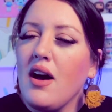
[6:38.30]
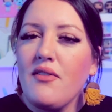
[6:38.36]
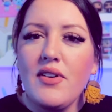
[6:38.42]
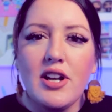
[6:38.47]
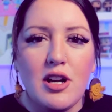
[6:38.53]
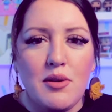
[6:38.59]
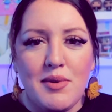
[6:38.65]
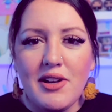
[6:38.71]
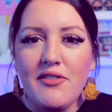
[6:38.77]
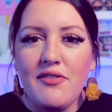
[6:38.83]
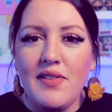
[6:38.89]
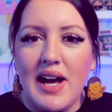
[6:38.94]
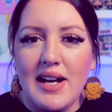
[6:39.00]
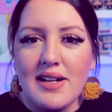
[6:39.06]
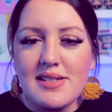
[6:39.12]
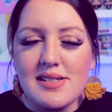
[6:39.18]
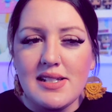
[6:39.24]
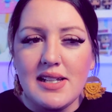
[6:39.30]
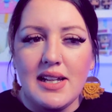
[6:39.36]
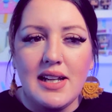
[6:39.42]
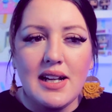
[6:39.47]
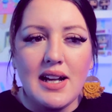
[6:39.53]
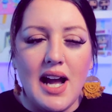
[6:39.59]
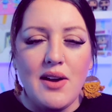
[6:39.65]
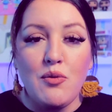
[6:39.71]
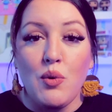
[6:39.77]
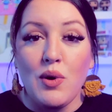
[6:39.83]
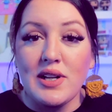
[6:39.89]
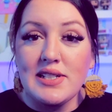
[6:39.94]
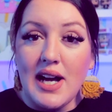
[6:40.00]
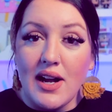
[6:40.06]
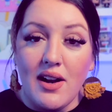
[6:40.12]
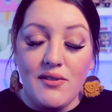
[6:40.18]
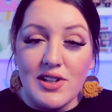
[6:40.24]
of intermittent fasting. I've
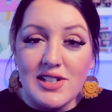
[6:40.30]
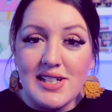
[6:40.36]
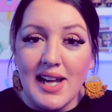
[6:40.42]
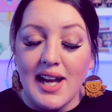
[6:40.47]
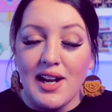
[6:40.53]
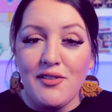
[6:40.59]
worked out every day.